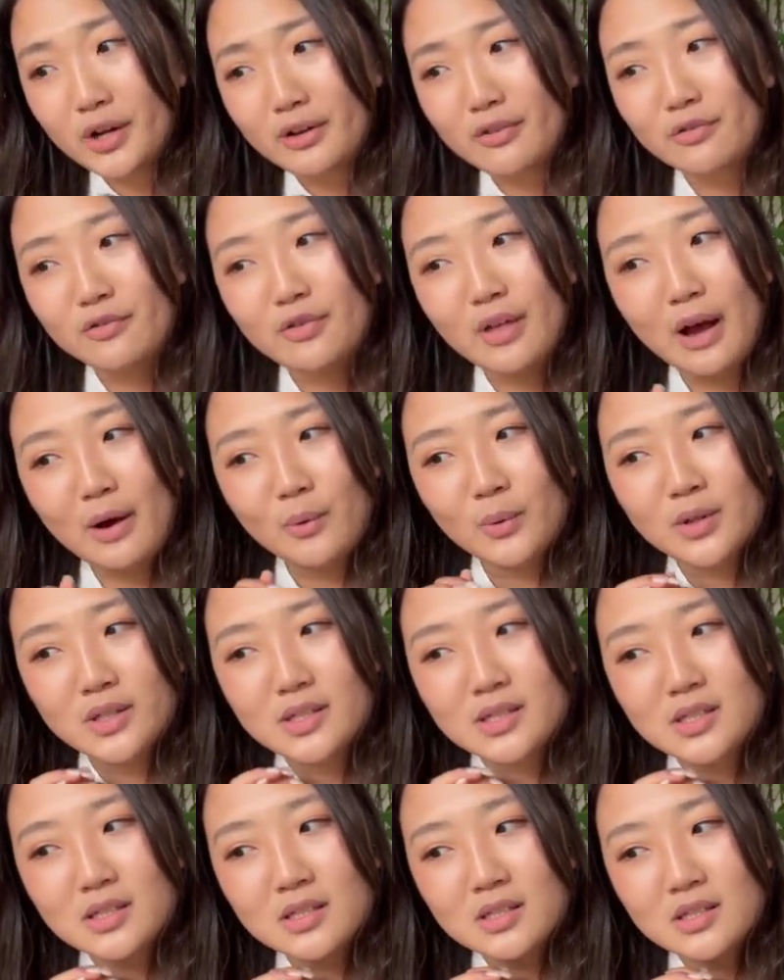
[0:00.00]
if that
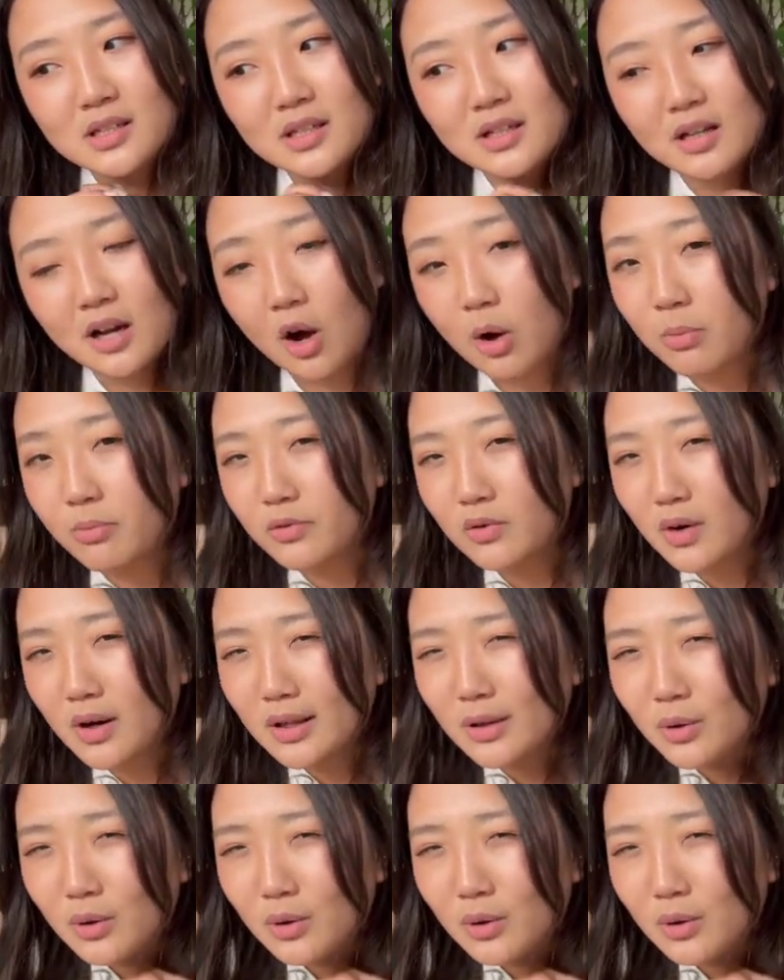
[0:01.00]
was helpful at